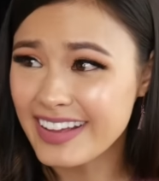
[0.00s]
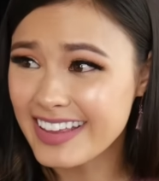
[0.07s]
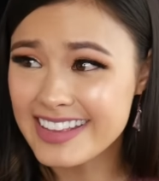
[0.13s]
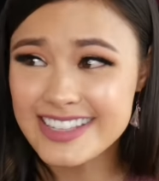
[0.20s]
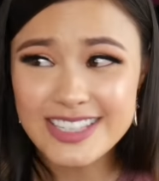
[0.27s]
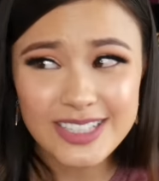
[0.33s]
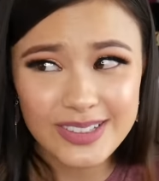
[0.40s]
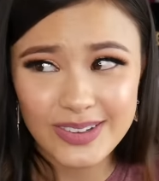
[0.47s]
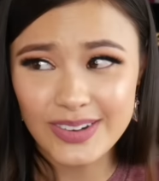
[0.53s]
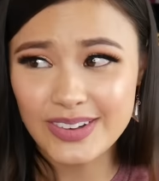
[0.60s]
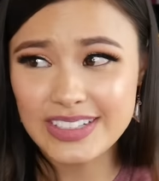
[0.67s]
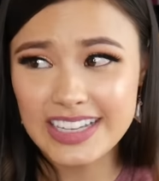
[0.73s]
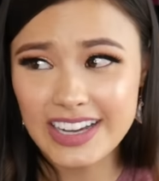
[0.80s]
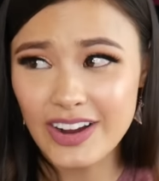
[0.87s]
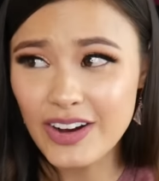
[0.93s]

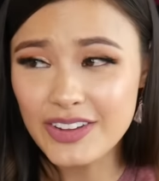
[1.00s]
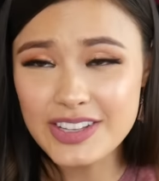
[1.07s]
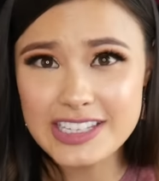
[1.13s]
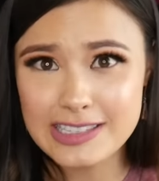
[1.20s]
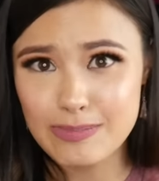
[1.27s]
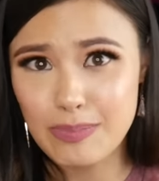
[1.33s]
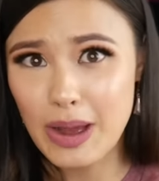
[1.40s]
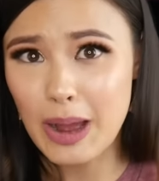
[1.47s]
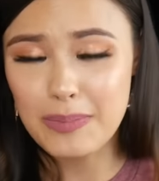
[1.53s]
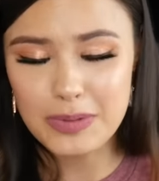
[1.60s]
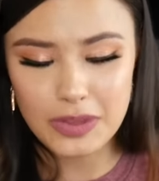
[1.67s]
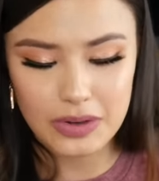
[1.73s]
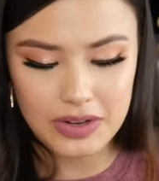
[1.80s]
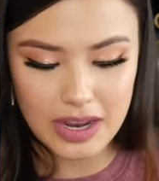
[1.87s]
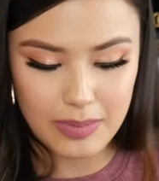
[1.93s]
Insadong, like all these
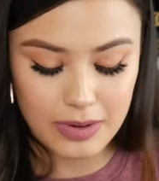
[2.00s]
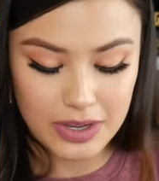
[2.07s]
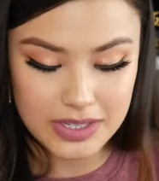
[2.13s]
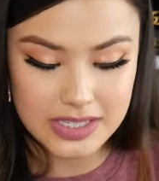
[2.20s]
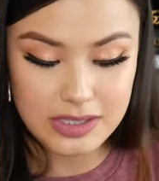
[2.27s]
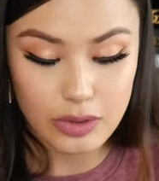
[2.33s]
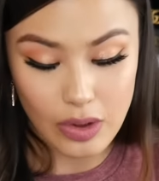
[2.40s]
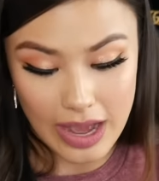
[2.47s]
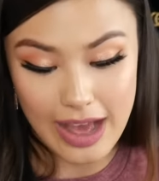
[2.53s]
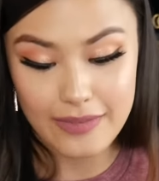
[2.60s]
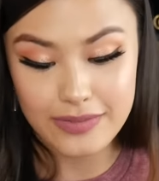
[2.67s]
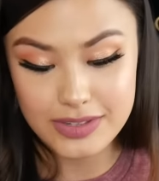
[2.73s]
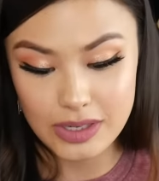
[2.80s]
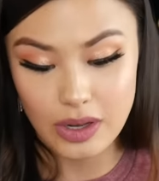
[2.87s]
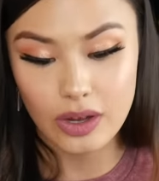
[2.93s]
popular neighborhoods, they'll
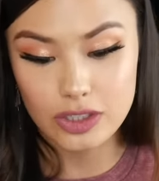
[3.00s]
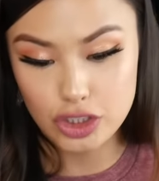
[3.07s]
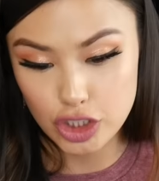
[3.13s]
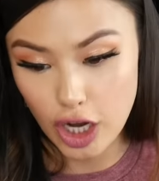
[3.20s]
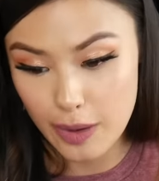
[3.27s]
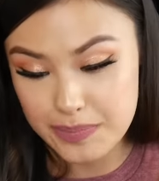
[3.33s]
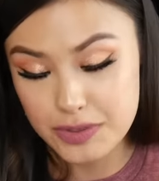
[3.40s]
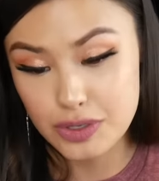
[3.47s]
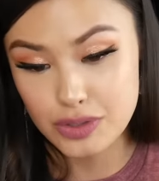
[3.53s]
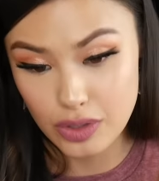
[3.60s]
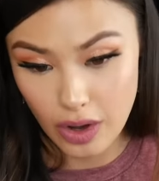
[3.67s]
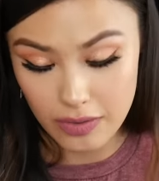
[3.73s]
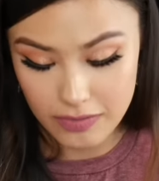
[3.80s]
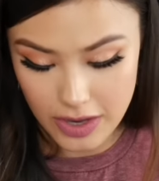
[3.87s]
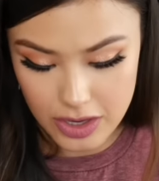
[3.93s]
have sock shops or
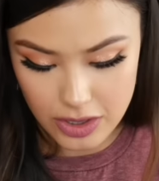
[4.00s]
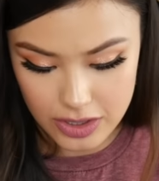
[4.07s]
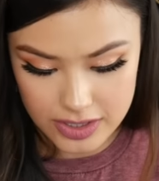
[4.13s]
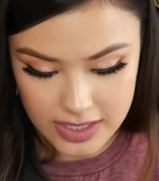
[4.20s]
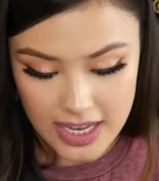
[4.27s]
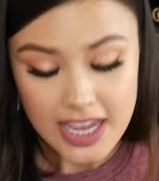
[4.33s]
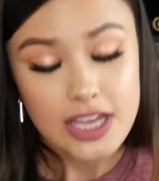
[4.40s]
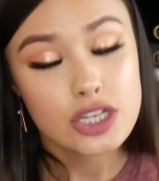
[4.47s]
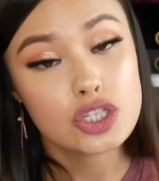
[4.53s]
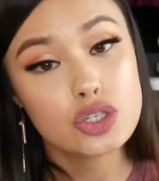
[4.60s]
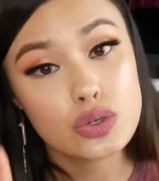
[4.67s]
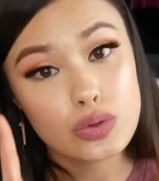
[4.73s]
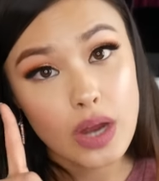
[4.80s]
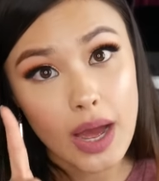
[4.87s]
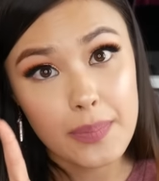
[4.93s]
sock vendors.
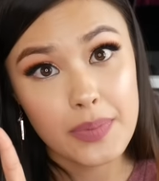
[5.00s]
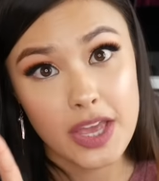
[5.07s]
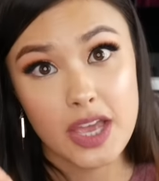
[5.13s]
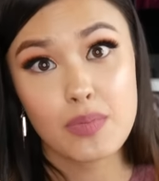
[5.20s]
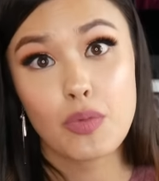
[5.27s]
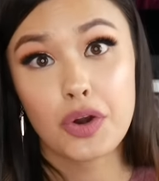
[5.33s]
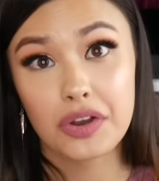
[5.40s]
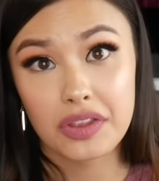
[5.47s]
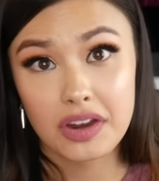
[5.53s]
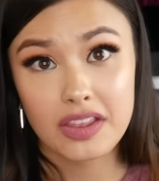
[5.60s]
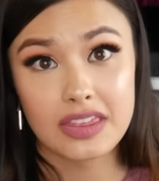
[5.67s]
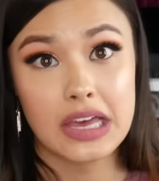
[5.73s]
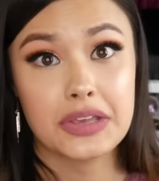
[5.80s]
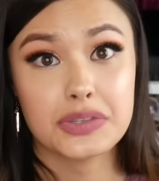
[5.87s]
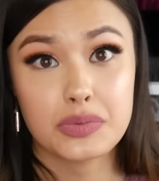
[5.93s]
Do not pay more than
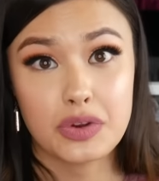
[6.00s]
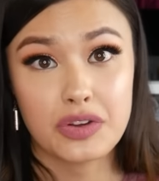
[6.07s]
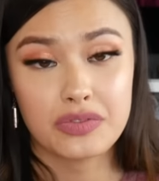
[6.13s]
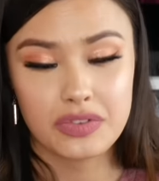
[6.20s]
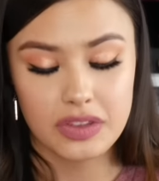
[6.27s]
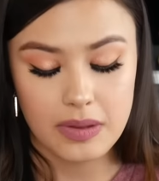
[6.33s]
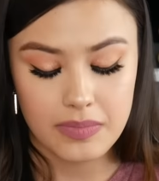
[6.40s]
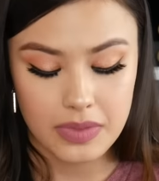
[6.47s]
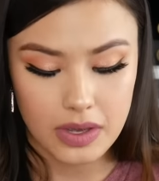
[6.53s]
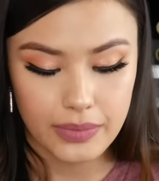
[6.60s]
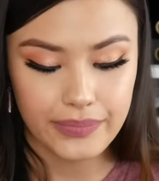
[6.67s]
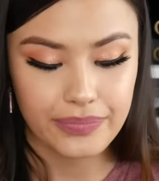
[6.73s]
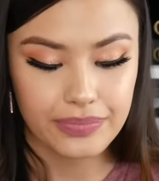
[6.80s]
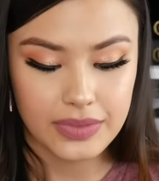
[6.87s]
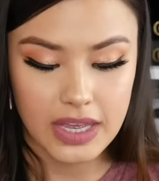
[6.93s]
1,000 won for them though.
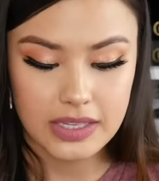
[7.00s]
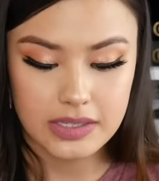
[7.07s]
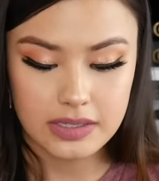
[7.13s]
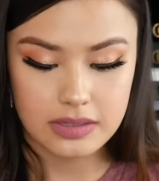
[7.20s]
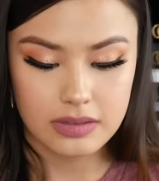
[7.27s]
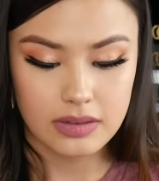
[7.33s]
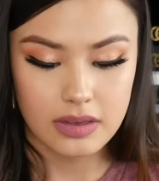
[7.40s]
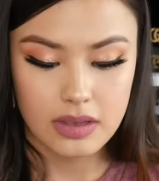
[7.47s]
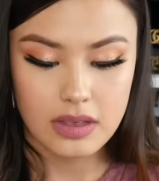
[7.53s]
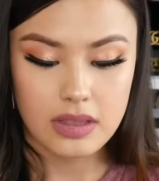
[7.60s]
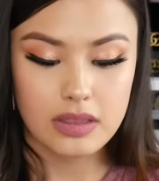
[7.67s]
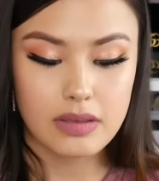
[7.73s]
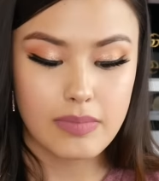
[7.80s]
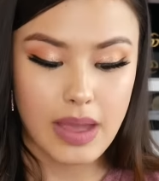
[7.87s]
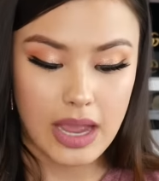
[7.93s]
That's
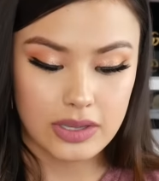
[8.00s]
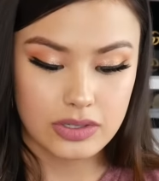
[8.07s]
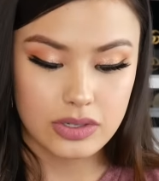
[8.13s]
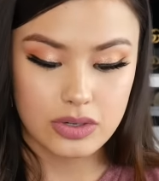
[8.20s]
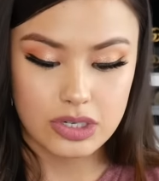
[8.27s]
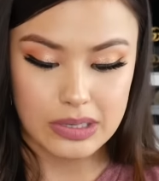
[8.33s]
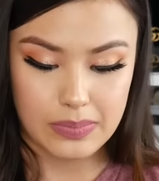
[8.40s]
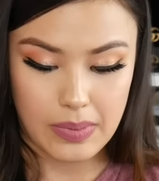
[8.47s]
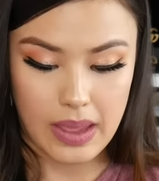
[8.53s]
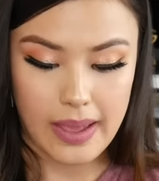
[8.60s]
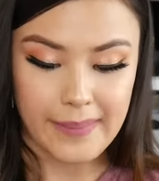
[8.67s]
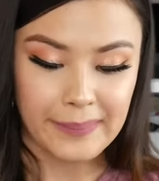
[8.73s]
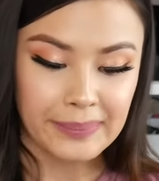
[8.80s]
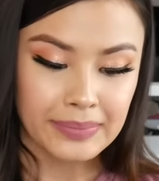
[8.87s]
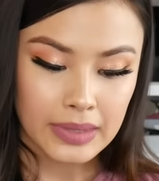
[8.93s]
the max you should
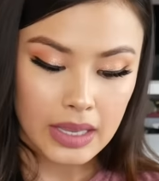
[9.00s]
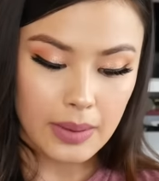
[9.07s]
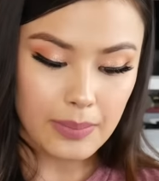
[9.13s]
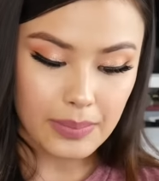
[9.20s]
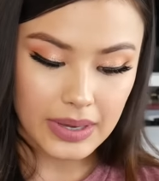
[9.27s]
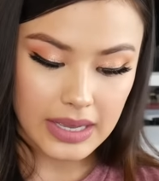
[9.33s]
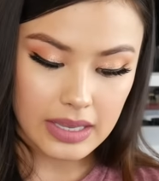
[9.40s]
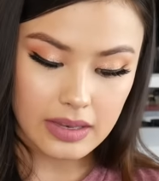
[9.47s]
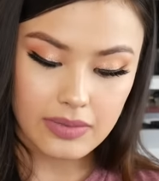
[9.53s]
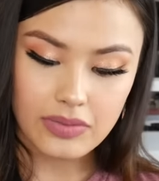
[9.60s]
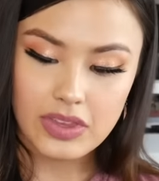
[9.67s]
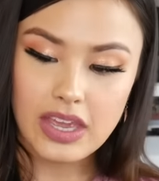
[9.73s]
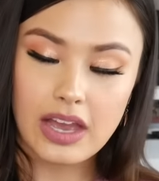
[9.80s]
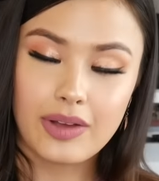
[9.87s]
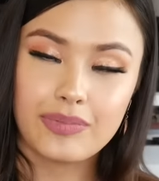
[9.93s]
pay. But
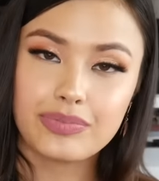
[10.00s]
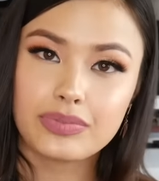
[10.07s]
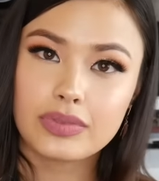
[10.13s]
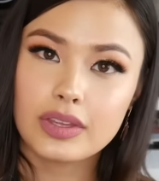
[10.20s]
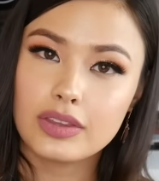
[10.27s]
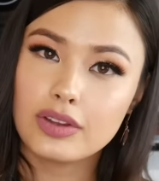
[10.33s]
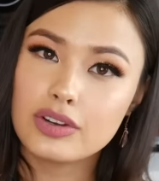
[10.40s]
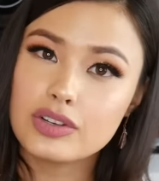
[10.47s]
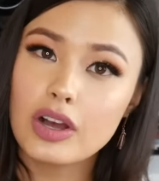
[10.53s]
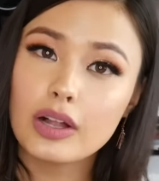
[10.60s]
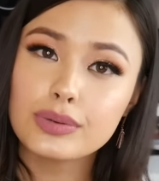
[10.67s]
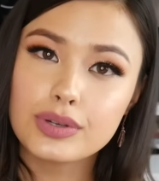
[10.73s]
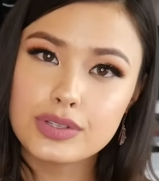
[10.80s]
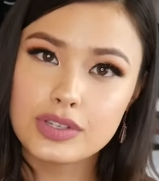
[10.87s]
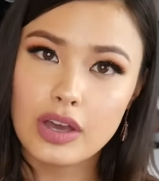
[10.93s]
yeah, they're
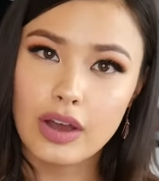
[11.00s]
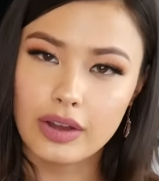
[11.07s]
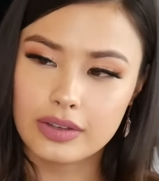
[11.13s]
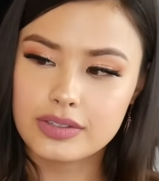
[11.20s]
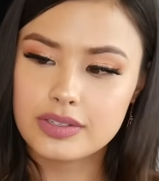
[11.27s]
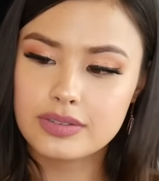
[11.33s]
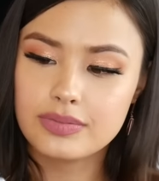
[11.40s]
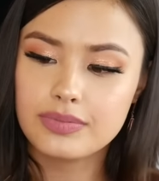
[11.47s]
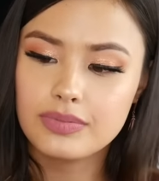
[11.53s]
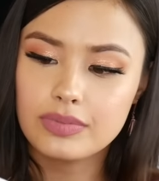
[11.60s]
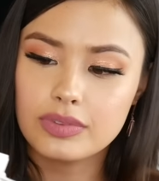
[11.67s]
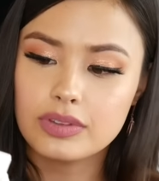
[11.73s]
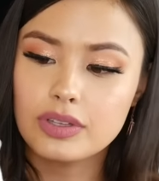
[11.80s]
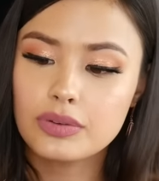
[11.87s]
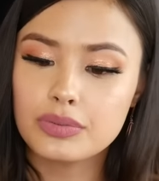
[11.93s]
dollar socks.
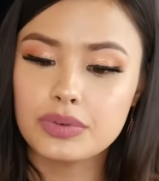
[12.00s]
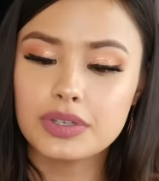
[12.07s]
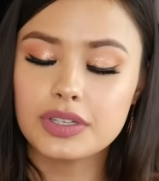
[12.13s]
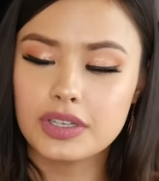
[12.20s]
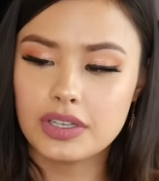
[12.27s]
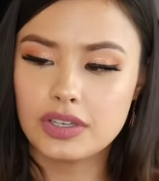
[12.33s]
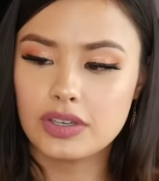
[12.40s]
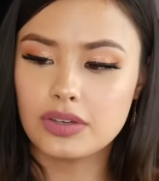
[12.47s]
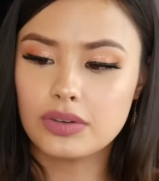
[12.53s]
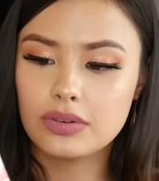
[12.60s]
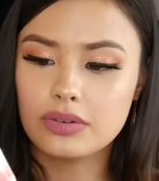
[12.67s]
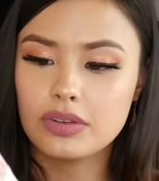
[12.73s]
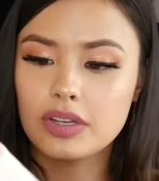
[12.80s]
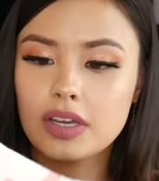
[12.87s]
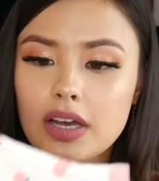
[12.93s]
They're really
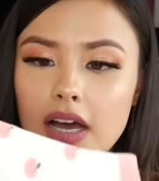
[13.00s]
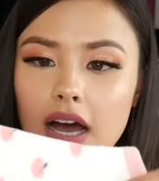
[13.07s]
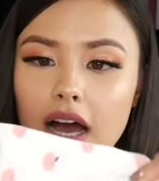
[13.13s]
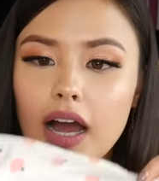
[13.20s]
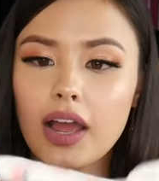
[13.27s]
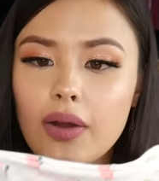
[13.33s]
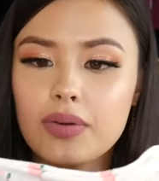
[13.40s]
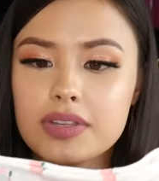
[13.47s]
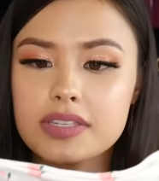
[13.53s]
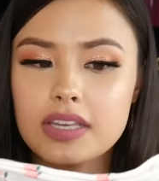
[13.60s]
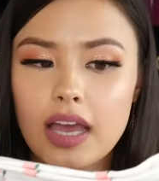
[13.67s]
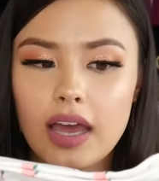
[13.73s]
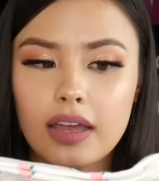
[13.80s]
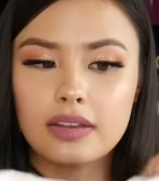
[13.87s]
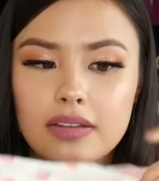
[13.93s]
cute. I always
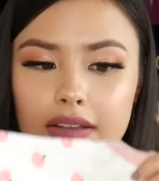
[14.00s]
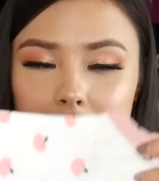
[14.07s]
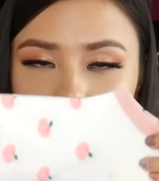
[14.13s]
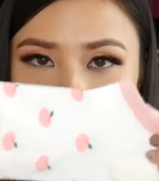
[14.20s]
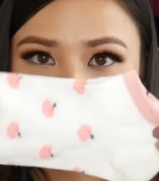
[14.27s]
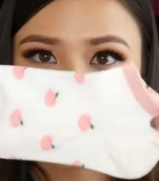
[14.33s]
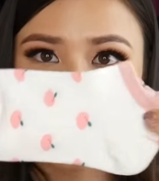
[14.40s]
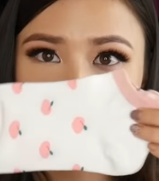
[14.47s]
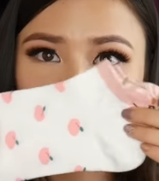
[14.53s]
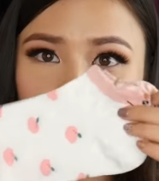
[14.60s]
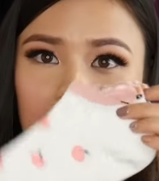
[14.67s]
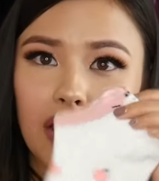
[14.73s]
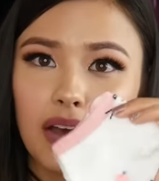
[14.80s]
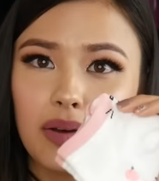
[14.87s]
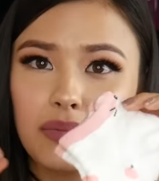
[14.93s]
get like 10 of
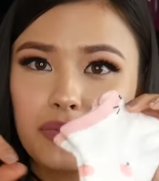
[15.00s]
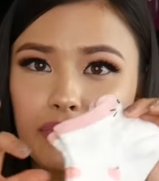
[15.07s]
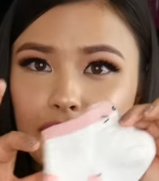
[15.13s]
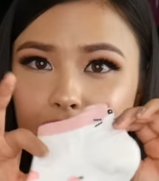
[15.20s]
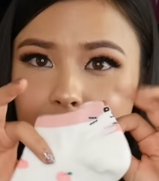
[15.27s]
them.